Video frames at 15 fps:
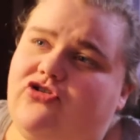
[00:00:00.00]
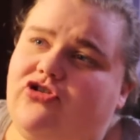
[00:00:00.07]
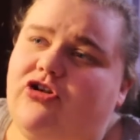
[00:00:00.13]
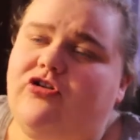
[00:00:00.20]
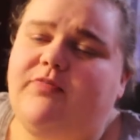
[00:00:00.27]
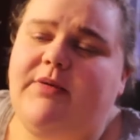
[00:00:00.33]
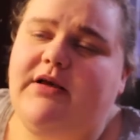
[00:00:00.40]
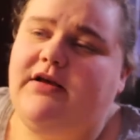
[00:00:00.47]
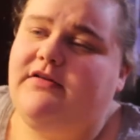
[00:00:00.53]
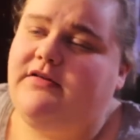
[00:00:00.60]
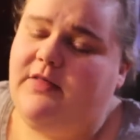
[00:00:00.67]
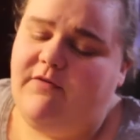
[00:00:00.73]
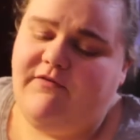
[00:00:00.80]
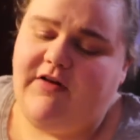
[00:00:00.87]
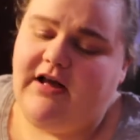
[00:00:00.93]
just because
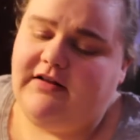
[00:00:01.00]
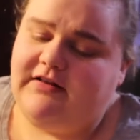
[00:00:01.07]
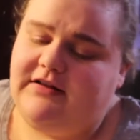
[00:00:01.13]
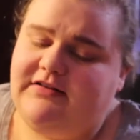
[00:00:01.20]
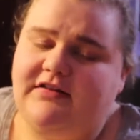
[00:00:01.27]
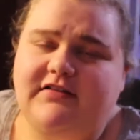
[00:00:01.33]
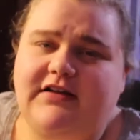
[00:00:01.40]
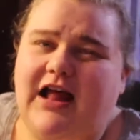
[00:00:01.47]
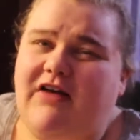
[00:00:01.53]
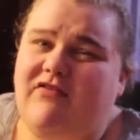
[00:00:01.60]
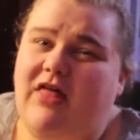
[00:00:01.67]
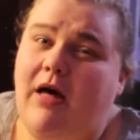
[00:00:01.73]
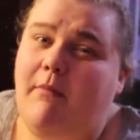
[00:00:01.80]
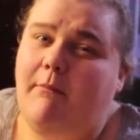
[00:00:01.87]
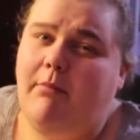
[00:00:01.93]
of the fact it doesn't have
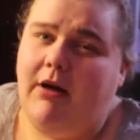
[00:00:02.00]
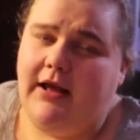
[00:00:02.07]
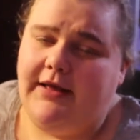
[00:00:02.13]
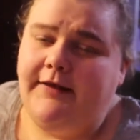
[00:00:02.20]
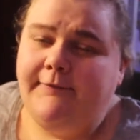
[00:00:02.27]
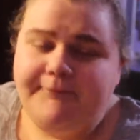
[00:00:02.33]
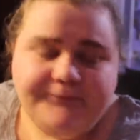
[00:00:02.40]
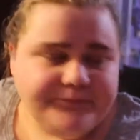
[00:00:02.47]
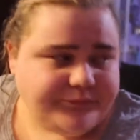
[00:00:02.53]
that bite.